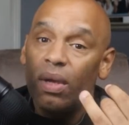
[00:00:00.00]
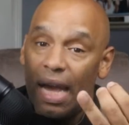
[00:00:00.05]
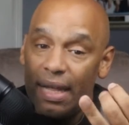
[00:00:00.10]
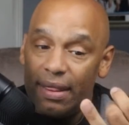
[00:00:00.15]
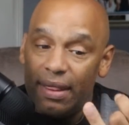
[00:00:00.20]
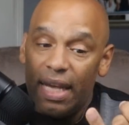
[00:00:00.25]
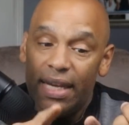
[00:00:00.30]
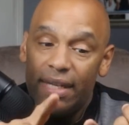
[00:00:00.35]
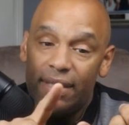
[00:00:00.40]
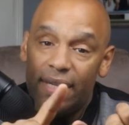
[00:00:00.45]
I
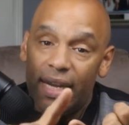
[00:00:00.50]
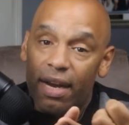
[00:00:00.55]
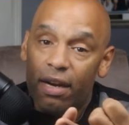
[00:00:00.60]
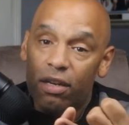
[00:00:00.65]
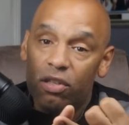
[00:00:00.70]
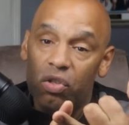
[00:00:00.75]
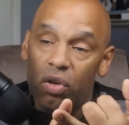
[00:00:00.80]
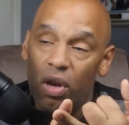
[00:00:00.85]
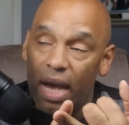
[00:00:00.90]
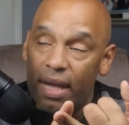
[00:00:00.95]
think
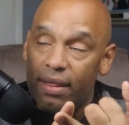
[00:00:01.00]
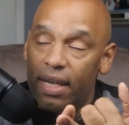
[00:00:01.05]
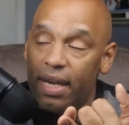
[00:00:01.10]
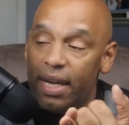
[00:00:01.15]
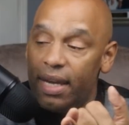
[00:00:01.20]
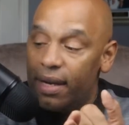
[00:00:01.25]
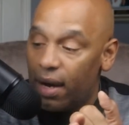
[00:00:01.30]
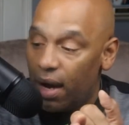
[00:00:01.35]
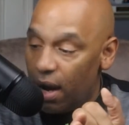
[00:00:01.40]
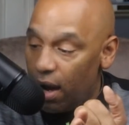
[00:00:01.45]
Terrence. I
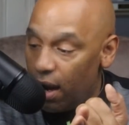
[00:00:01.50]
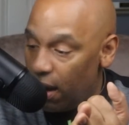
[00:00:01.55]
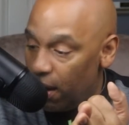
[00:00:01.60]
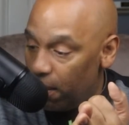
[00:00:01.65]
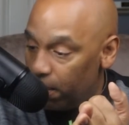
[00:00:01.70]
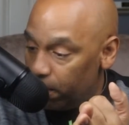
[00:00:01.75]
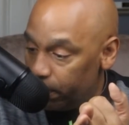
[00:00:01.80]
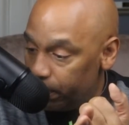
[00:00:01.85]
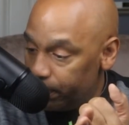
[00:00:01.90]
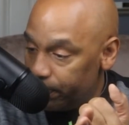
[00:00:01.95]
think
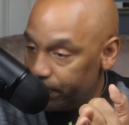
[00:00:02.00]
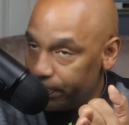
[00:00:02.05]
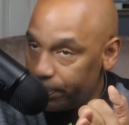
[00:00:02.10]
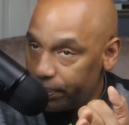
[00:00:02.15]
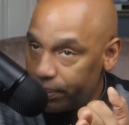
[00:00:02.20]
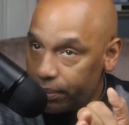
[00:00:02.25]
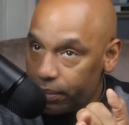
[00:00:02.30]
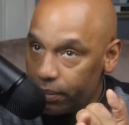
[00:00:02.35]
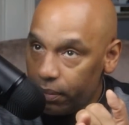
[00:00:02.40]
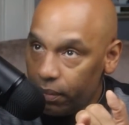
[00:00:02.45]
um,
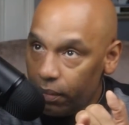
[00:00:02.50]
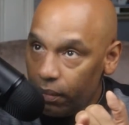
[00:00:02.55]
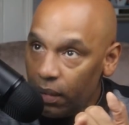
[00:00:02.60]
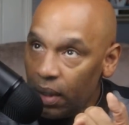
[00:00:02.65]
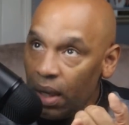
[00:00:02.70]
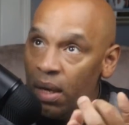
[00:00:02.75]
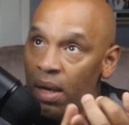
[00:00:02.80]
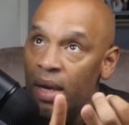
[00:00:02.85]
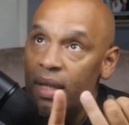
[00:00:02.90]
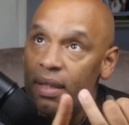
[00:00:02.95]

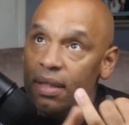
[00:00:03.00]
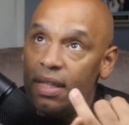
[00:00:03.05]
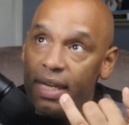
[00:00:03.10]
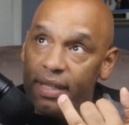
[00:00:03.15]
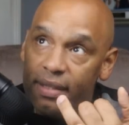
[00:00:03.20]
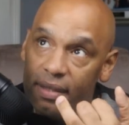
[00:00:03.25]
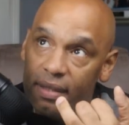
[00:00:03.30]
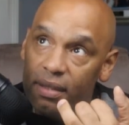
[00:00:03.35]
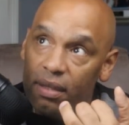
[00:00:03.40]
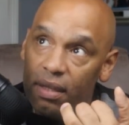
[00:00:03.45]

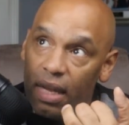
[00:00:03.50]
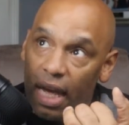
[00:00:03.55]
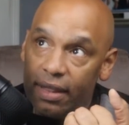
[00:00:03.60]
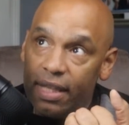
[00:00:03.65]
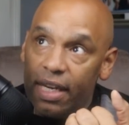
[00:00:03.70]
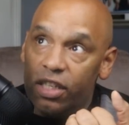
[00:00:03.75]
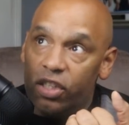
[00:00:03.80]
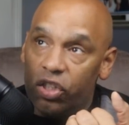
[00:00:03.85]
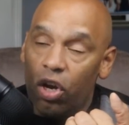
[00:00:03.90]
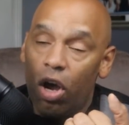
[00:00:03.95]
think I
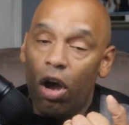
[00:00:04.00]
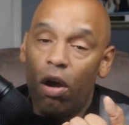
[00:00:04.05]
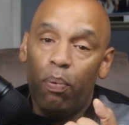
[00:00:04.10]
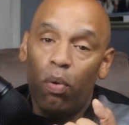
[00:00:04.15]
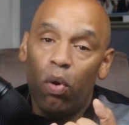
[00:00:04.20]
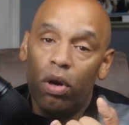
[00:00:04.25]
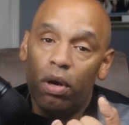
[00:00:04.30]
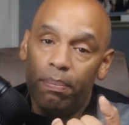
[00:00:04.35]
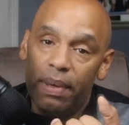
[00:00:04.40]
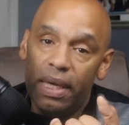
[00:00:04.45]
think Shawn
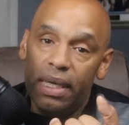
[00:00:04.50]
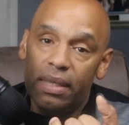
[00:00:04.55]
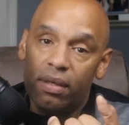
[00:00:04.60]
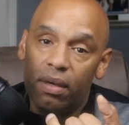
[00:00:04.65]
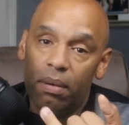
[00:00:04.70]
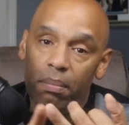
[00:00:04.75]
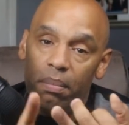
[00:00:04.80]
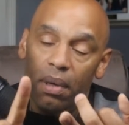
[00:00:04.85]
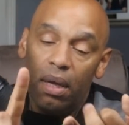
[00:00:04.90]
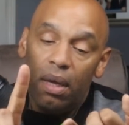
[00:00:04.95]
Porter beats
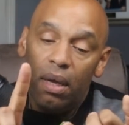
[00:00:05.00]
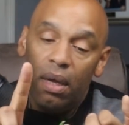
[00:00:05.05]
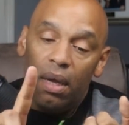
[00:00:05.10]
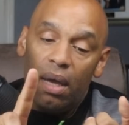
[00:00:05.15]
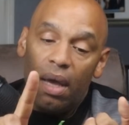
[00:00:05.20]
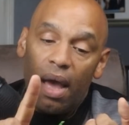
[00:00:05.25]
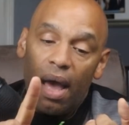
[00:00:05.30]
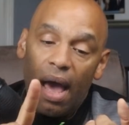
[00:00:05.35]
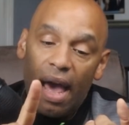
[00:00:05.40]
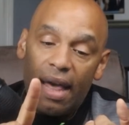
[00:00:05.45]
him.
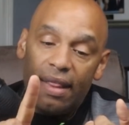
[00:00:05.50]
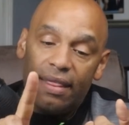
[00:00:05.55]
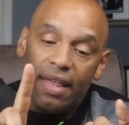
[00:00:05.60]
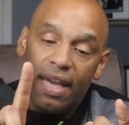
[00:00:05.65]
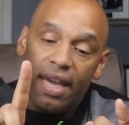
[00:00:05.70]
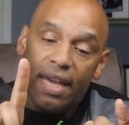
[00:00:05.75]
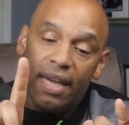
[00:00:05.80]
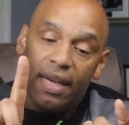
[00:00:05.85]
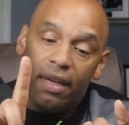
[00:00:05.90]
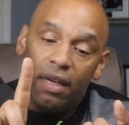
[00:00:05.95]
I
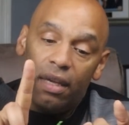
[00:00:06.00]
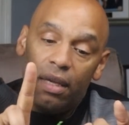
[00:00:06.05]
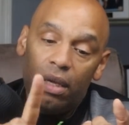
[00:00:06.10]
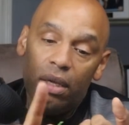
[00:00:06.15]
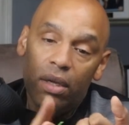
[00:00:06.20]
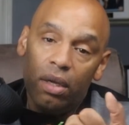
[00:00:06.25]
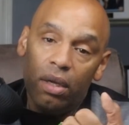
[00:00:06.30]
think